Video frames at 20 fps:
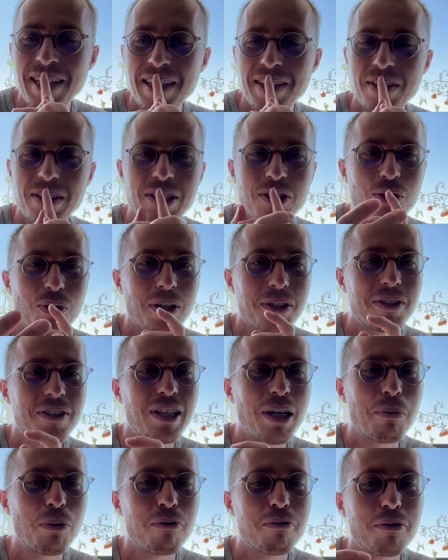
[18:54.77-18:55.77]
You can try the
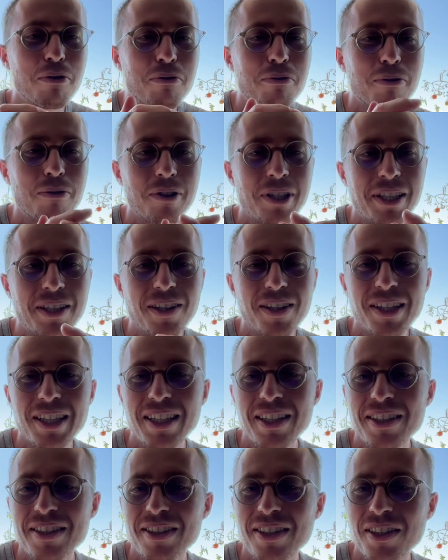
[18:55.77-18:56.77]
demo for free. The link
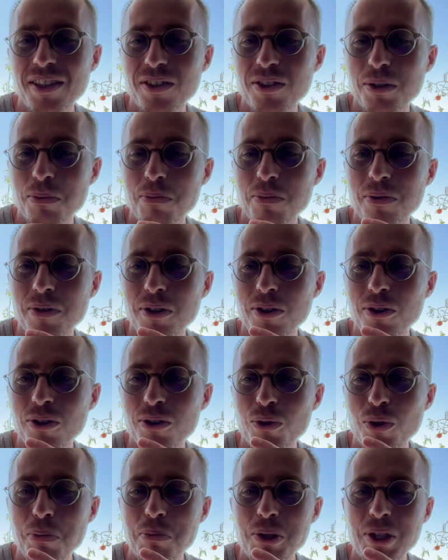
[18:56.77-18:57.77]
is in the
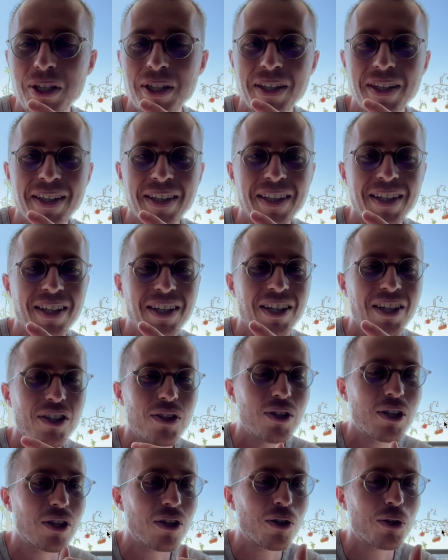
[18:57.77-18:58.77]
description.
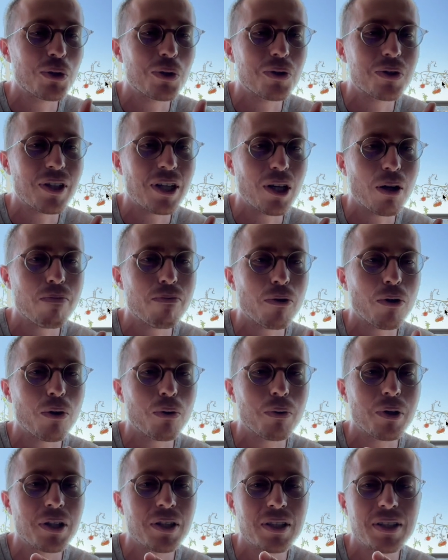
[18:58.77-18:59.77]
You can also sign up for our
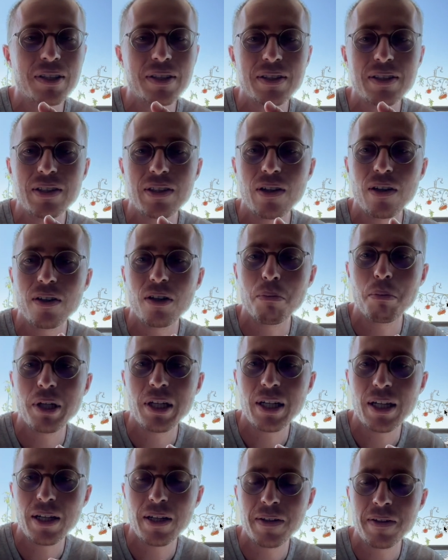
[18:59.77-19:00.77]
waitlist on the
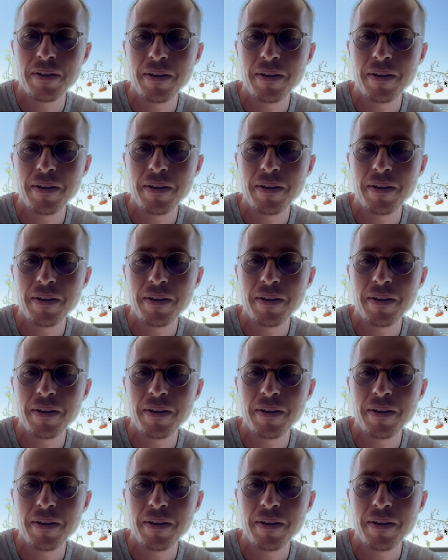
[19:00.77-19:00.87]
beta.